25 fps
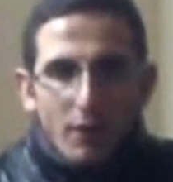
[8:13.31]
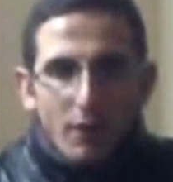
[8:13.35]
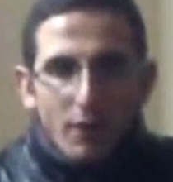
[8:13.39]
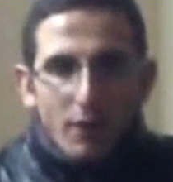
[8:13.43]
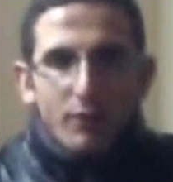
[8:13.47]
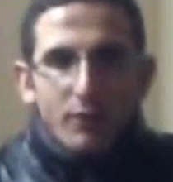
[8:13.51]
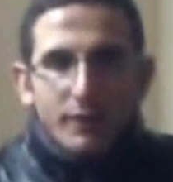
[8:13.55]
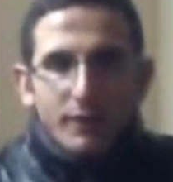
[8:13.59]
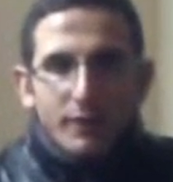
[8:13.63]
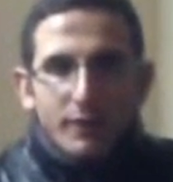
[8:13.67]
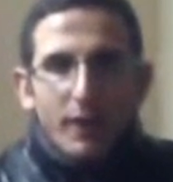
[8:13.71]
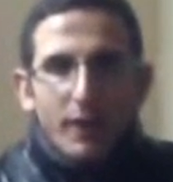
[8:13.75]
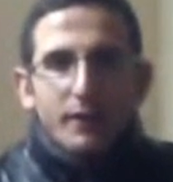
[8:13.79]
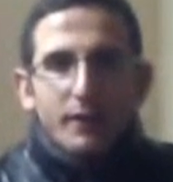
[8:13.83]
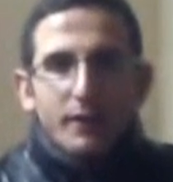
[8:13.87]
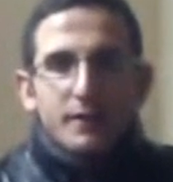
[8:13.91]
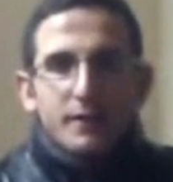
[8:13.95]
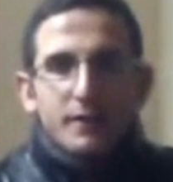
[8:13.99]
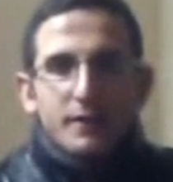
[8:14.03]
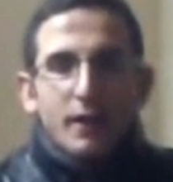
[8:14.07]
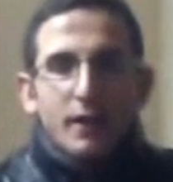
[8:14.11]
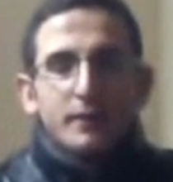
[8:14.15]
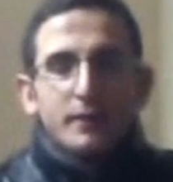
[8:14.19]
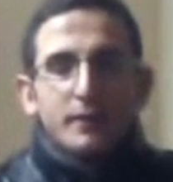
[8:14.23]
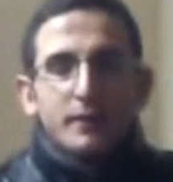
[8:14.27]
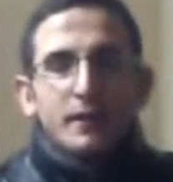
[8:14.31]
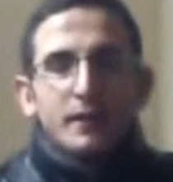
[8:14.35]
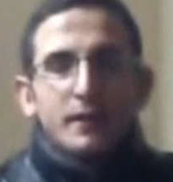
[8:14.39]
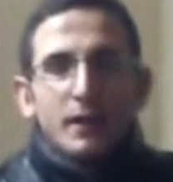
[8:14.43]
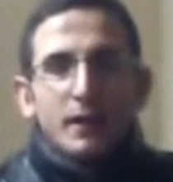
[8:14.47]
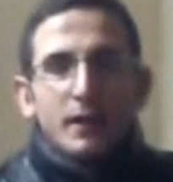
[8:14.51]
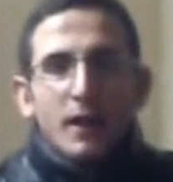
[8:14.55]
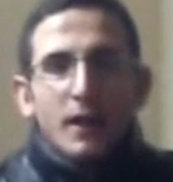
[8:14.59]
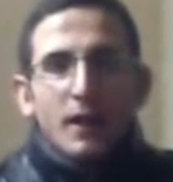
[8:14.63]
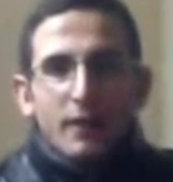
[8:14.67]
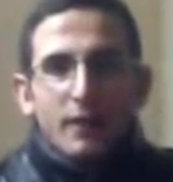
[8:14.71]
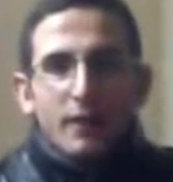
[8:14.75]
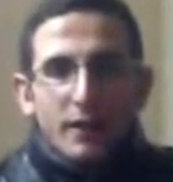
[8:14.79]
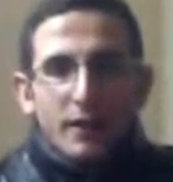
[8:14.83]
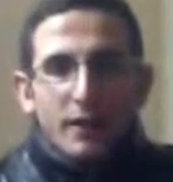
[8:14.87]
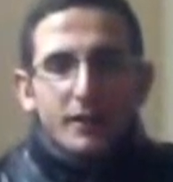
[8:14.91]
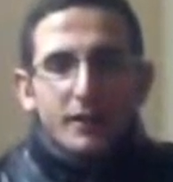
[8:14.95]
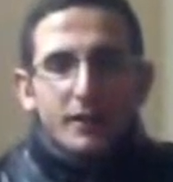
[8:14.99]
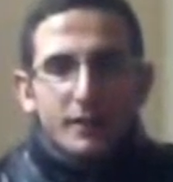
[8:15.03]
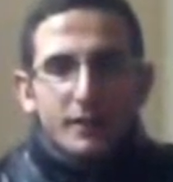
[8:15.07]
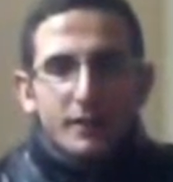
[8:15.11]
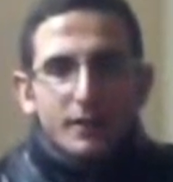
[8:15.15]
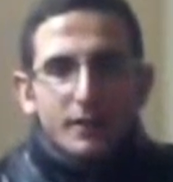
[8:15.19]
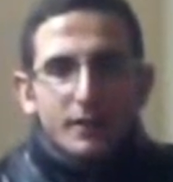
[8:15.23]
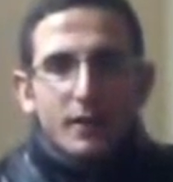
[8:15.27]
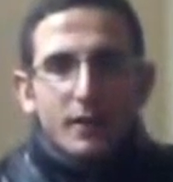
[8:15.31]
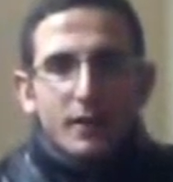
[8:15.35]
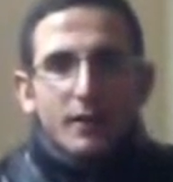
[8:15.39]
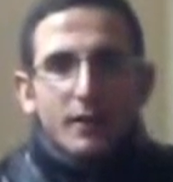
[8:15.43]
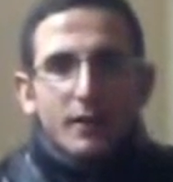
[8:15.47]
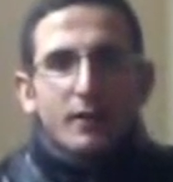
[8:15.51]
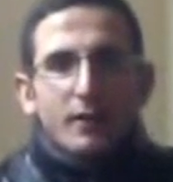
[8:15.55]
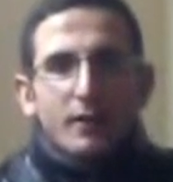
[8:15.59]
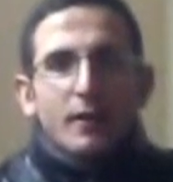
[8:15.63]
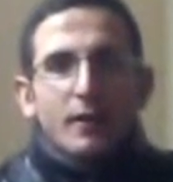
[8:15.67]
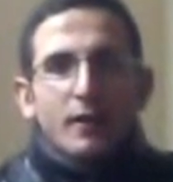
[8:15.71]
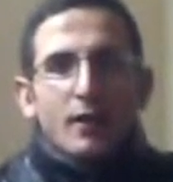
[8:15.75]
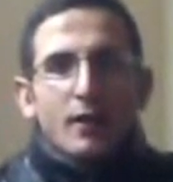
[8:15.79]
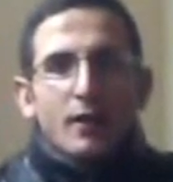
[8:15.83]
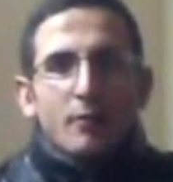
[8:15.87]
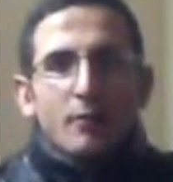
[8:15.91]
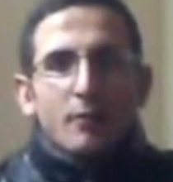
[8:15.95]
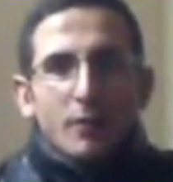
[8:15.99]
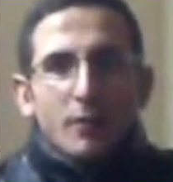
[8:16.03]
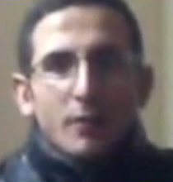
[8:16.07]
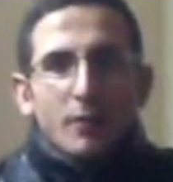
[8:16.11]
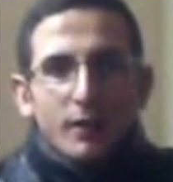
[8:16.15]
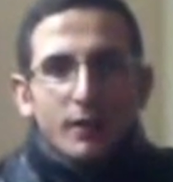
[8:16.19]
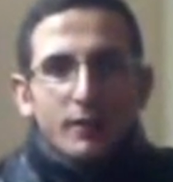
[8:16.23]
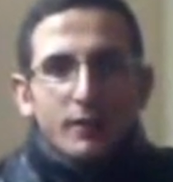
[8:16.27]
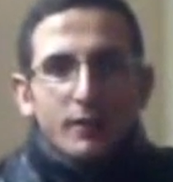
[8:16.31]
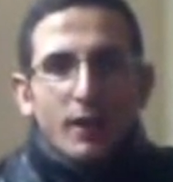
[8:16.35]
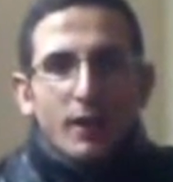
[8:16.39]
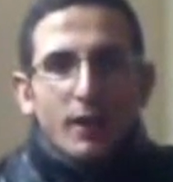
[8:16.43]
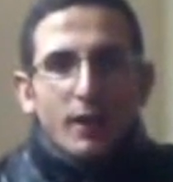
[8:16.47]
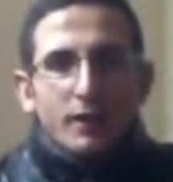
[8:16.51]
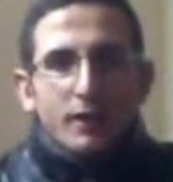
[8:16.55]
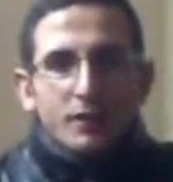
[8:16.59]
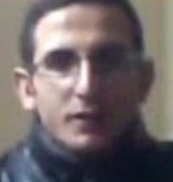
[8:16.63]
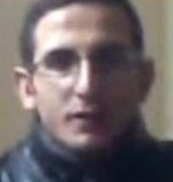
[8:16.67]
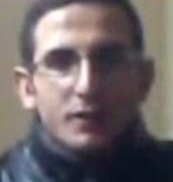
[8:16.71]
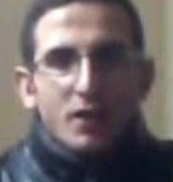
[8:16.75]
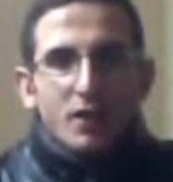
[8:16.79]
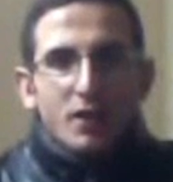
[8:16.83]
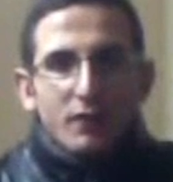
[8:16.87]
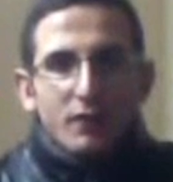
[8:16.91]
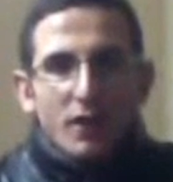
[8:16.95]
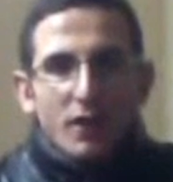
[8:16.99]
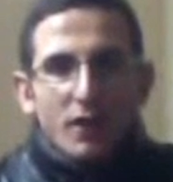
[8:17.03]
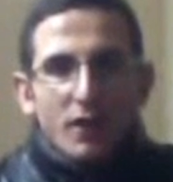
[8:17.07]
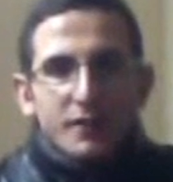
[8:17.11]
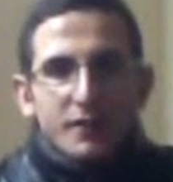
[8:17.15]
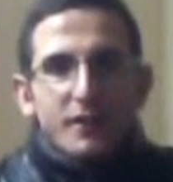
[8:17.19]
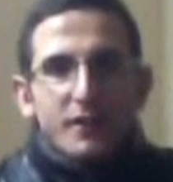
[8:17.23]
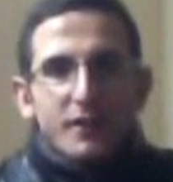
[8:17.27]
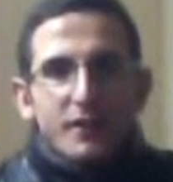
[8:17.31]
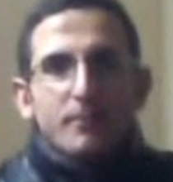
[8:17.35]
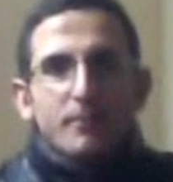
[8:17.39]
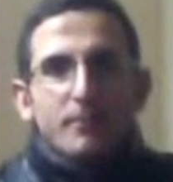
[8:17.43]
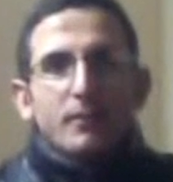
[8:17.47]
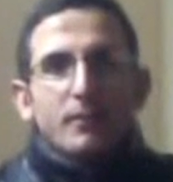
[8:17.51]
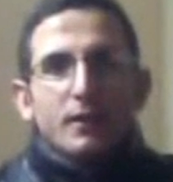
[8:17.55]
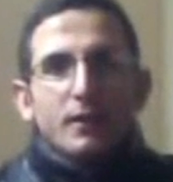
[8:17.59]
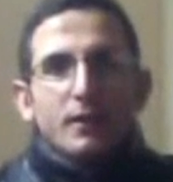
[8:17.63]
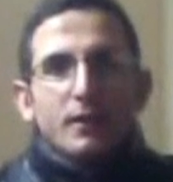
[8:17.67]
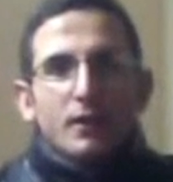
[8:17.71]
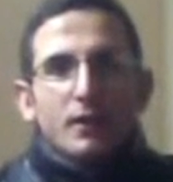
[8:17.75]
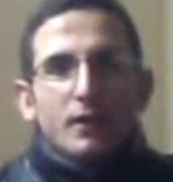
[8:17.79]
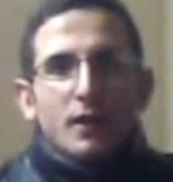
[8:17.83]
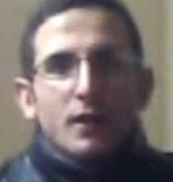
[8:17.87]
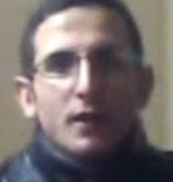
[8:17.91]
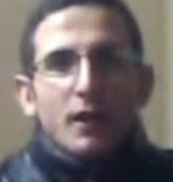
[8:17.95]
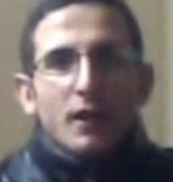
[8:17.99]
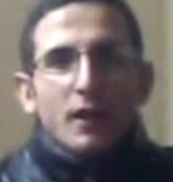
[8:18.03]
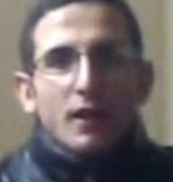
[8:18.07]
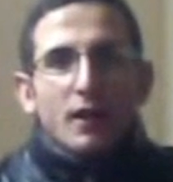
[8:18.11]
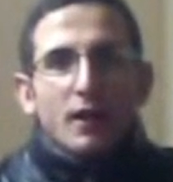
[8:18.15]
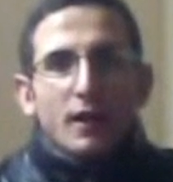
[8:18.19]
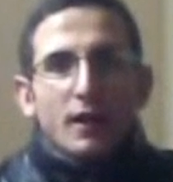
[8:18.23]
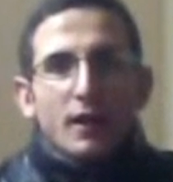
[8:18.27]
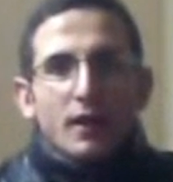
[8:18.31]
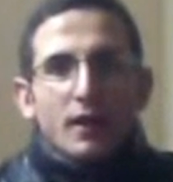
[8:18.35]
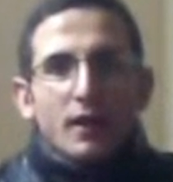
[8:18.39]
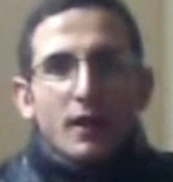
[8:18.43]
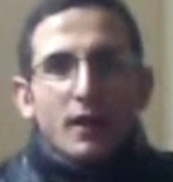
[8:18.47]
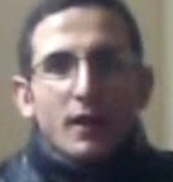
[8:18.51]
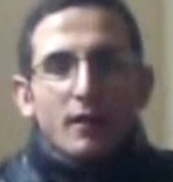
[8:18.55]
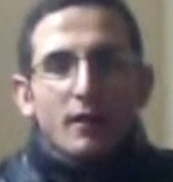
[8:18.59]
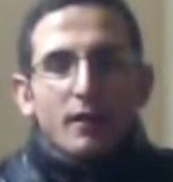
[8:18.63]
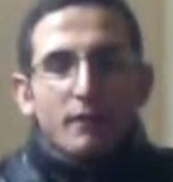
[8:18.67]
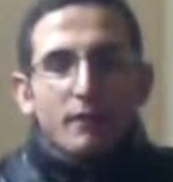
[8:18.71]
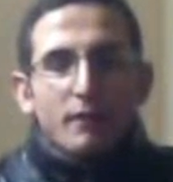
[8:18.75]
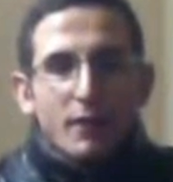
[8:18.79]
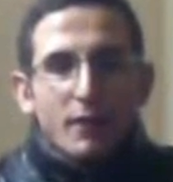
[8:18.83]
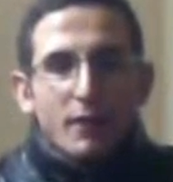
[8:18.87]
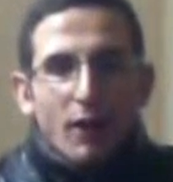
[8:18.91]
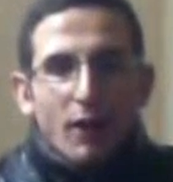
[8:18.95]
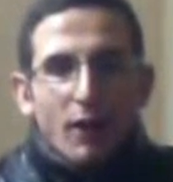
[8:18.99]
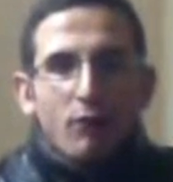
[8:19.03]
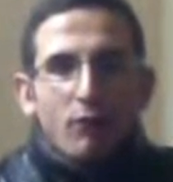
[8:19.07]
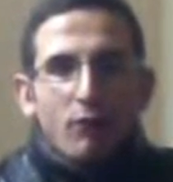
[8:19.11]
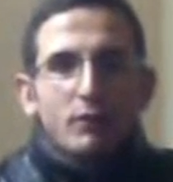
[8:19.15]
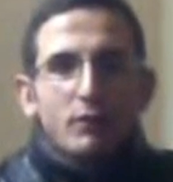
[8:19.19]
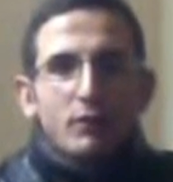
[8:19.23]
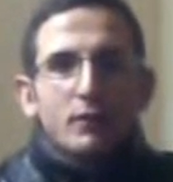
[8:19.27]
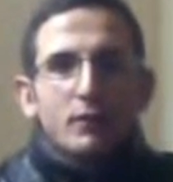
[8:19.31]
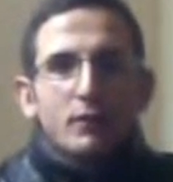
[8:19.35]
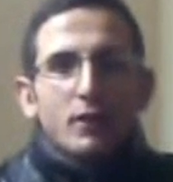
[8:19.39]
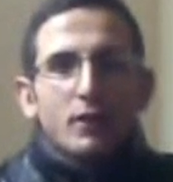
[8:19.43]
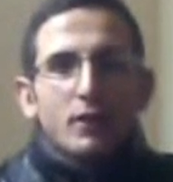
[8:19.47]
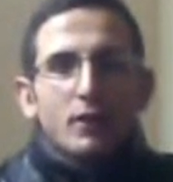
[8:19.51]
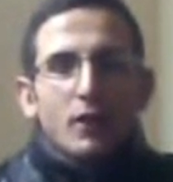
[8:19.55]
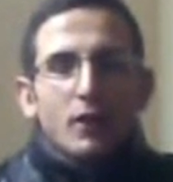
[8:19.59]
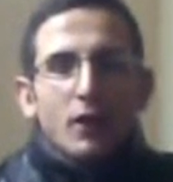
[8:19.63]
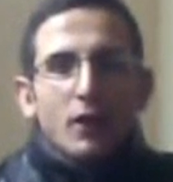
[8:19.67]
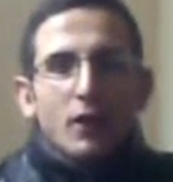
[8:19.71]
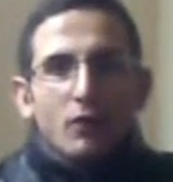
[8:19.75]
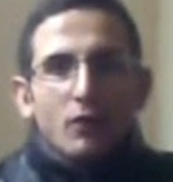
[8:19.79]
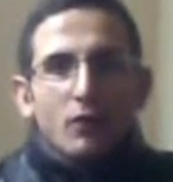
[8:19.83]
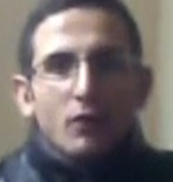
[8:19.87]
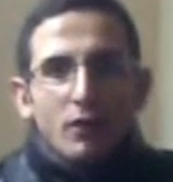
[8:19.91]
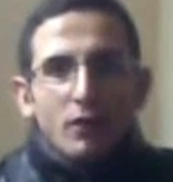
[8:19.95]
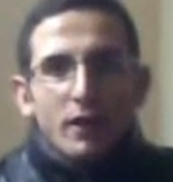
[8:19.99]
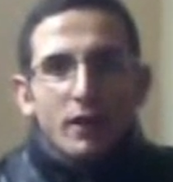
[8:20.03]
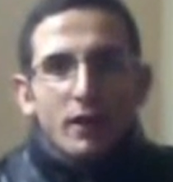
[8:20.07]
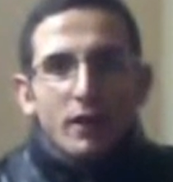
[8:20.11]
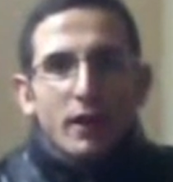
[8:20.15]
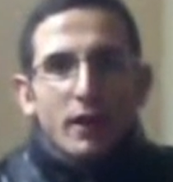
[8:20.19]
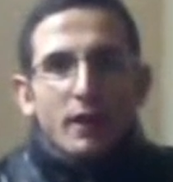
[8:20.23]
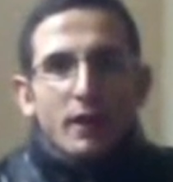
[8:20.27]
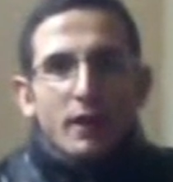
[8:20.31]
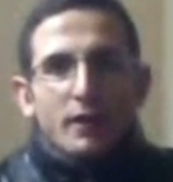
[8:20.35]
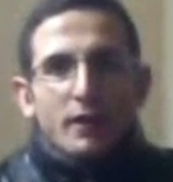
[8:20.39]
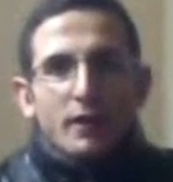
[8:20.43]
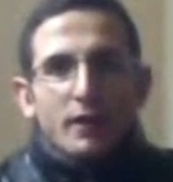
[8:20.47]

in the universe which similar to the Earth, and for that